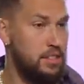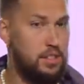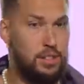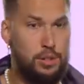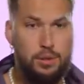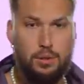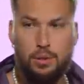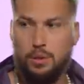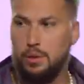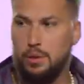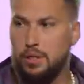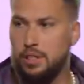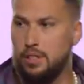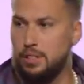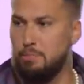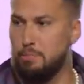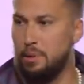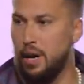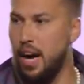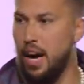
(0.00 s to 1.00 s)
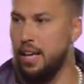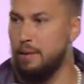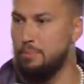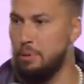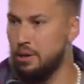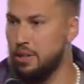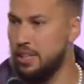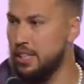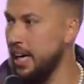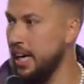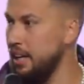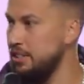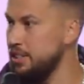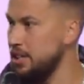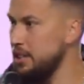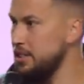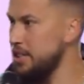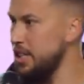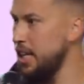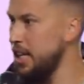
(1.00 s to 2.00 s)
Ooh, pride broken down. Did
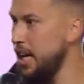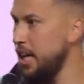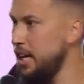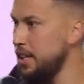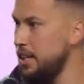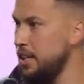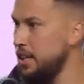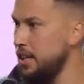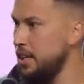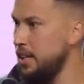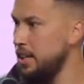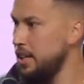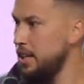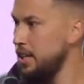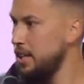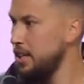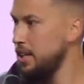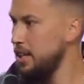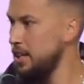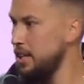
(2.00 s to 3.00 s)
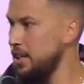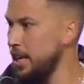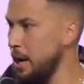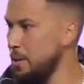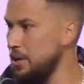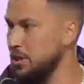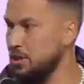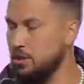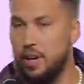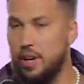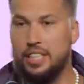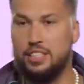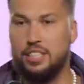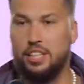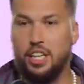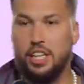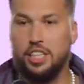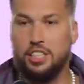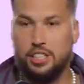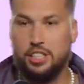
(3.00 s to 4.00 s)
y'all see that? That was crazy.
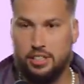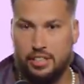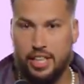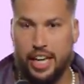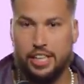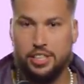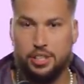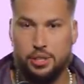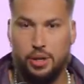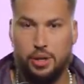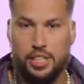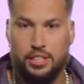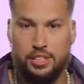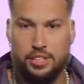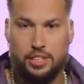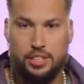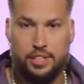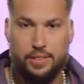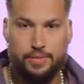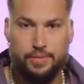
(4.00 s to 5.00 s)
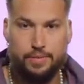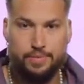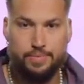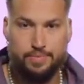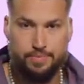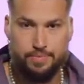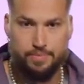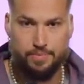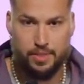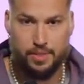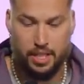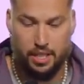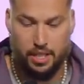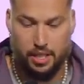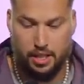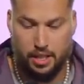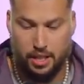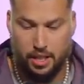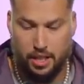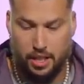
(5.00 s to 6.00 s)
Look at your second choice.
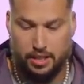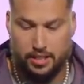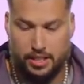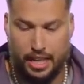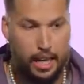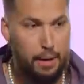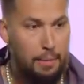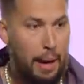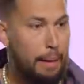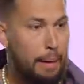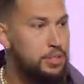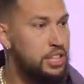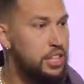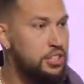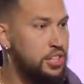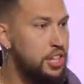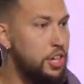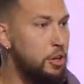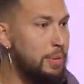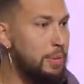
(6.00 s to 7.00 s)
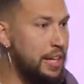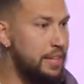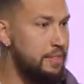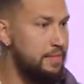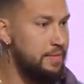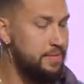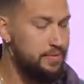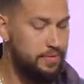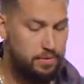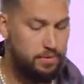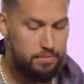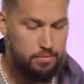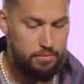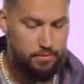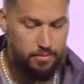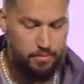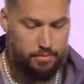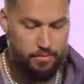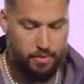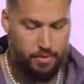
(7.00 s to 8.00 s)
Tell him, I'm just human.
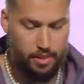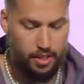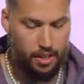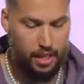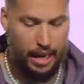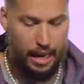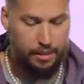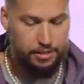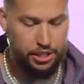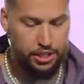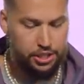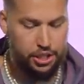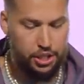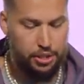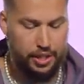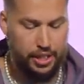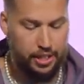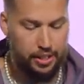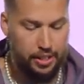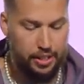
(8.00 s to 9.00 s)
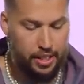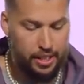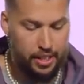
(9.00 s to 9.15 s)
I'm just human.